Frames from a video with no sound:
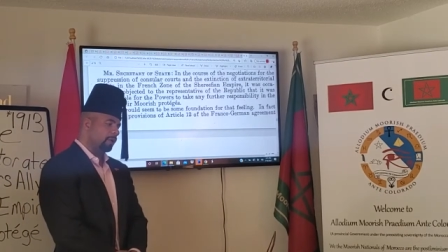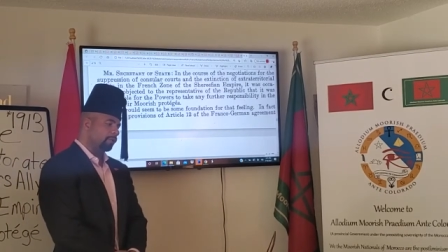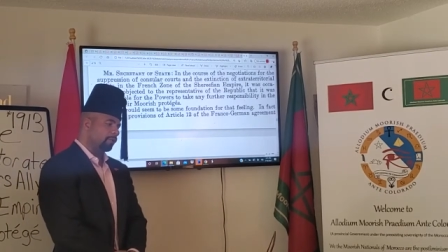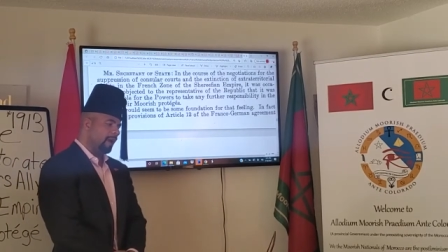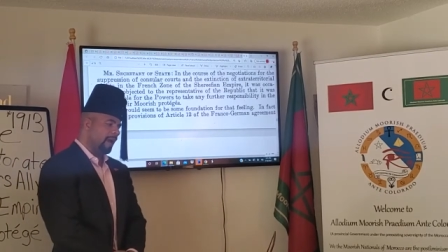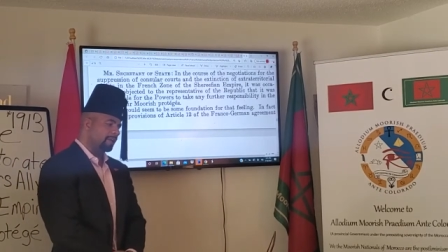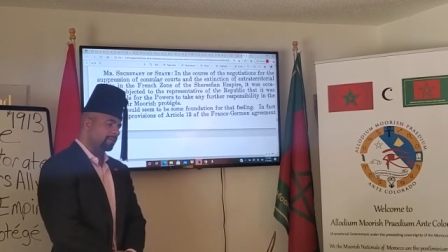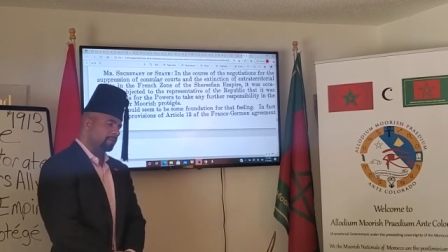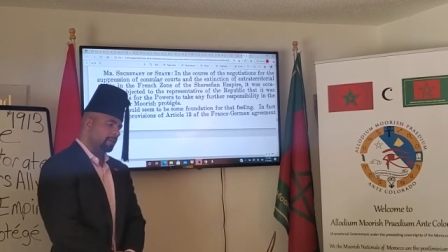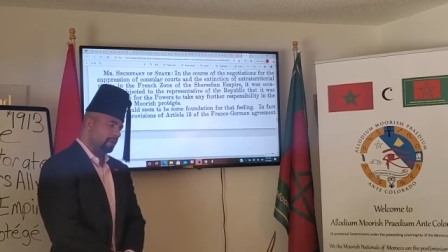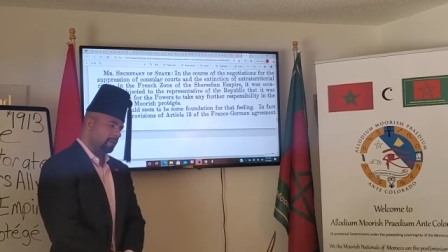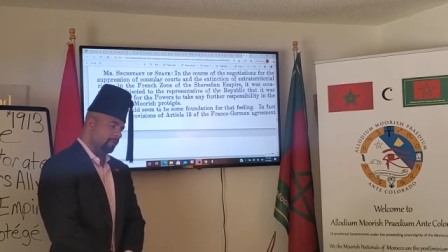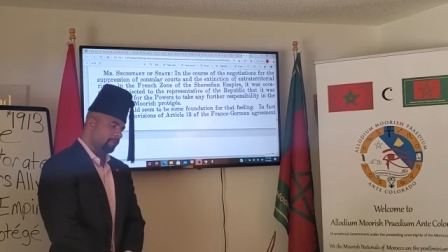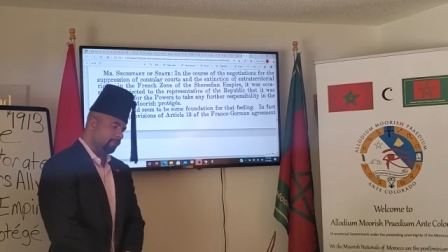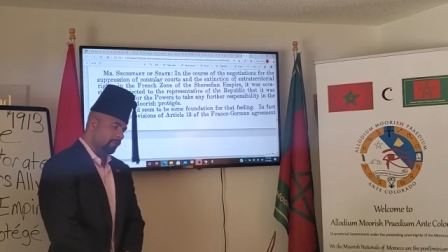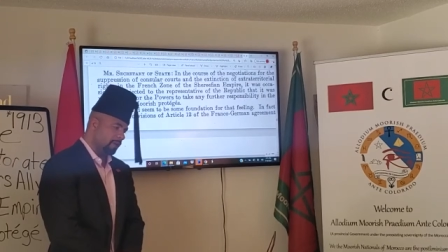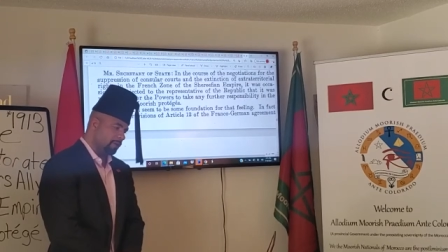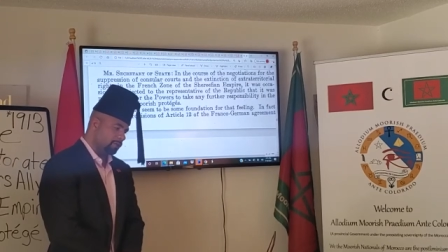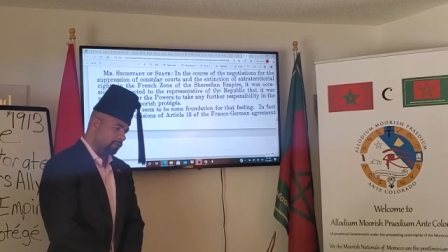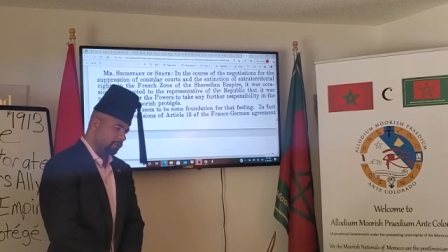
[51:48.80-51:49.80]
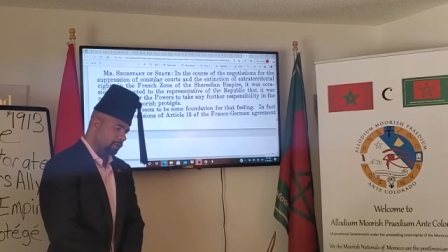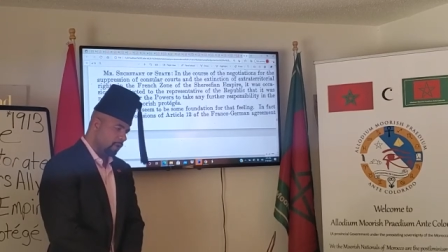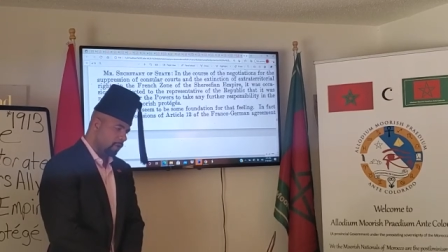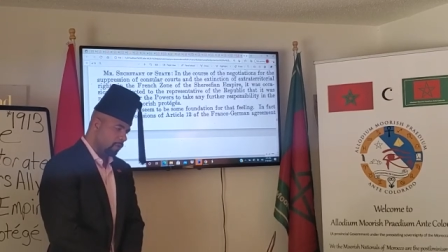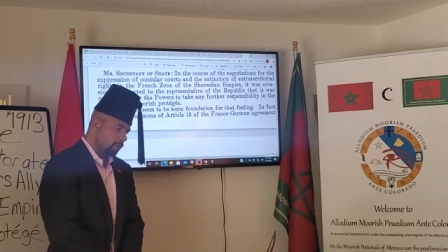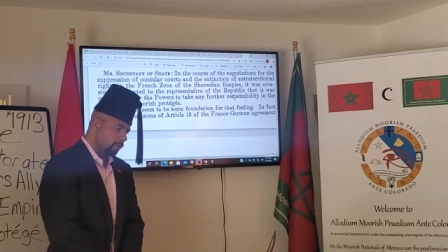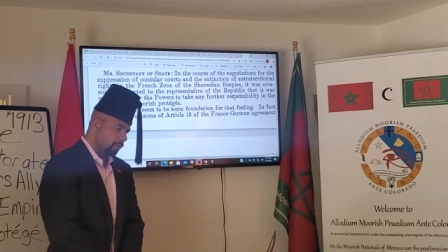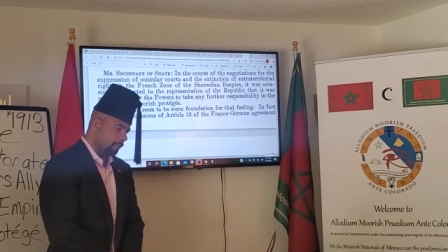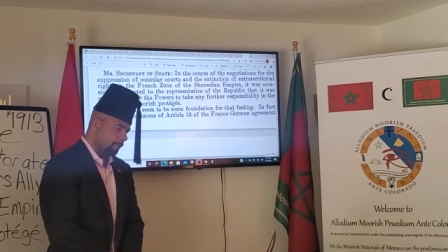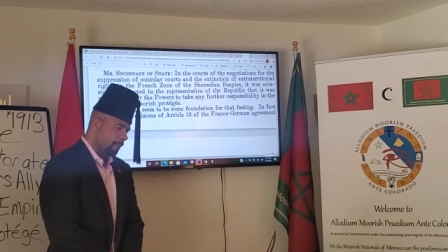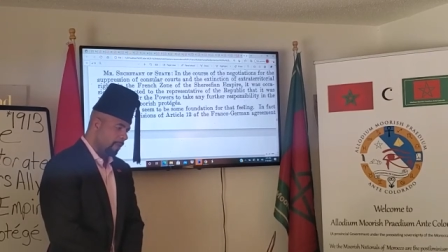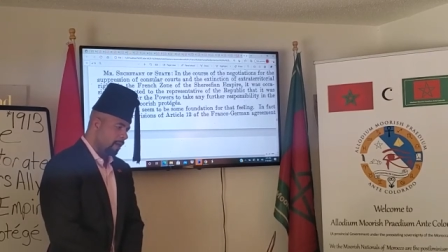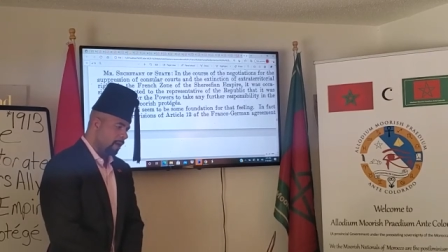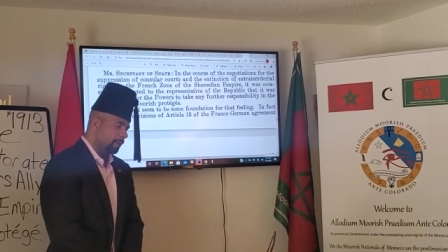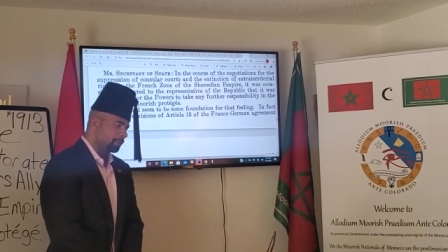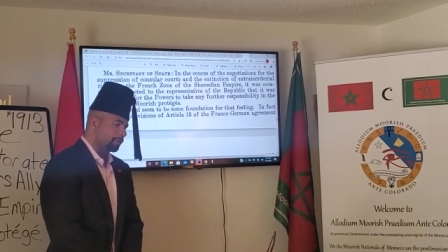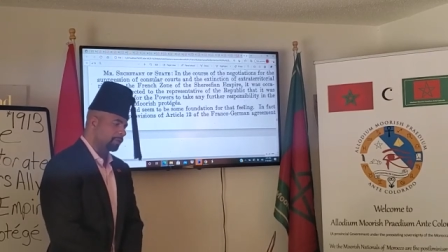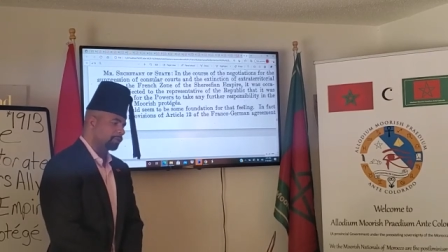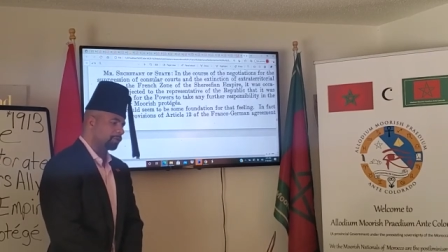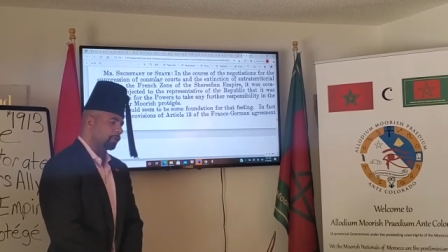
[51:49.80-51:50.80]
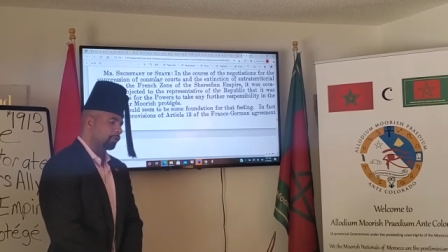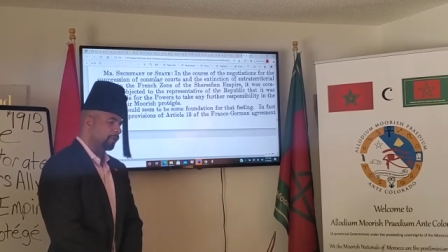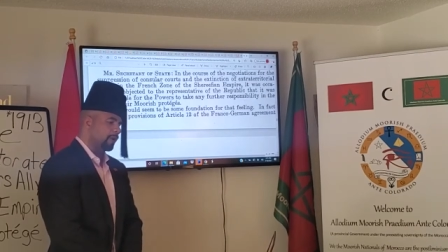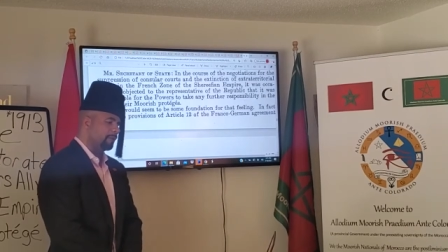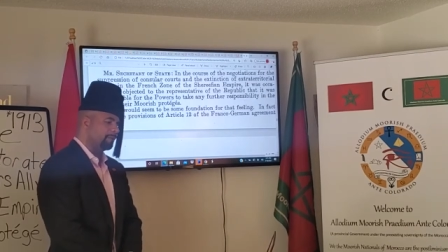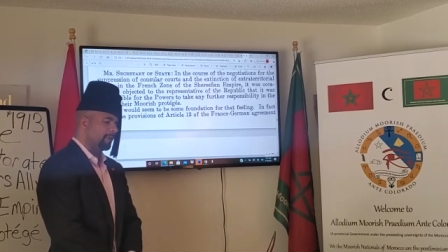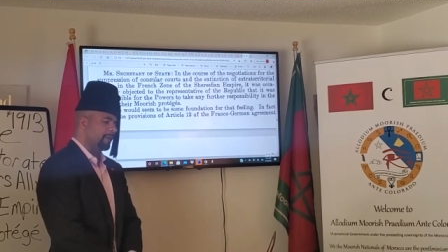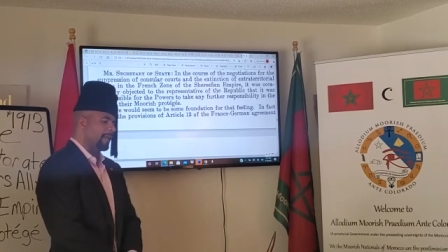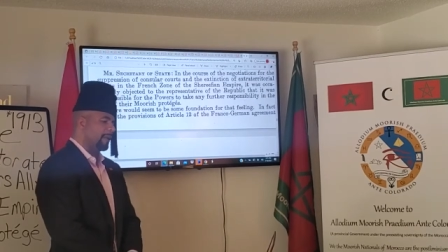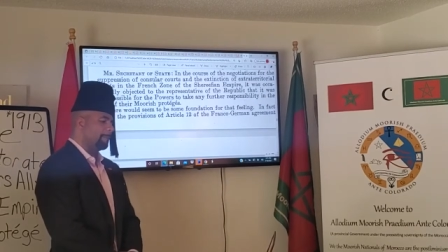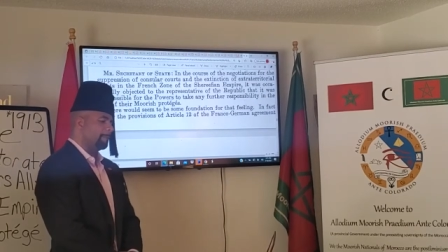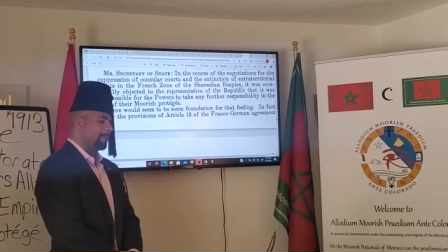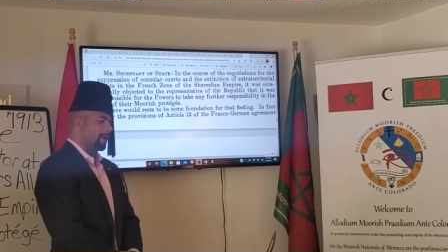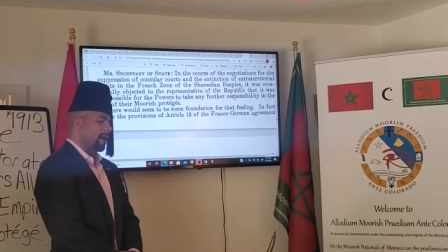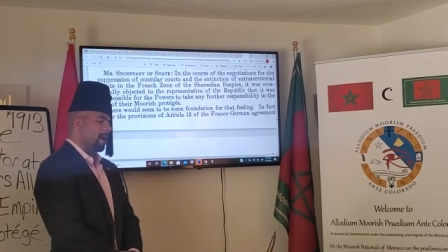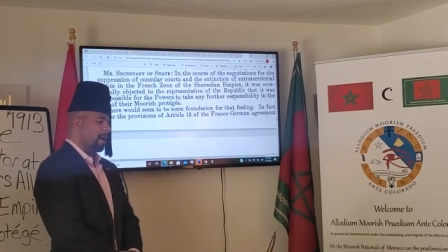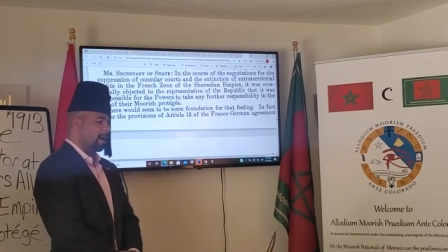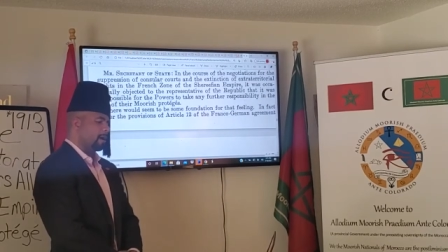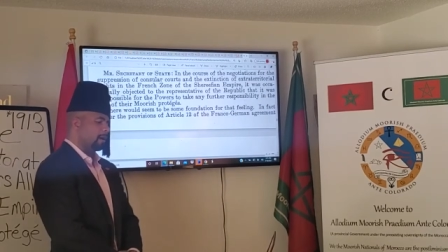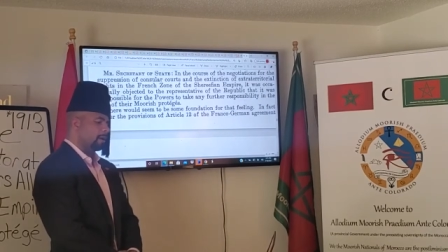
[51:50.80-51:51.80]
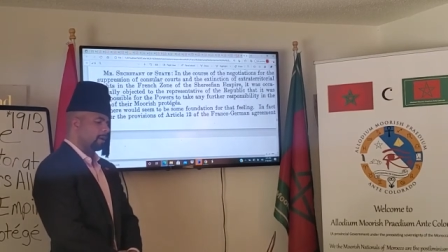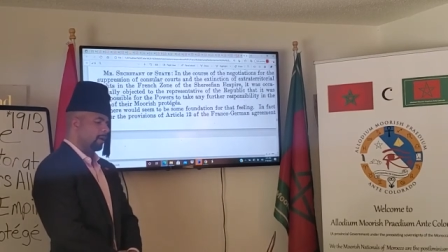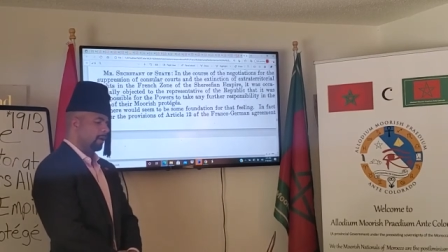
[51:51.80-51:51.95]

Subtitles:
rights in the French zone of the Sharifan Empire,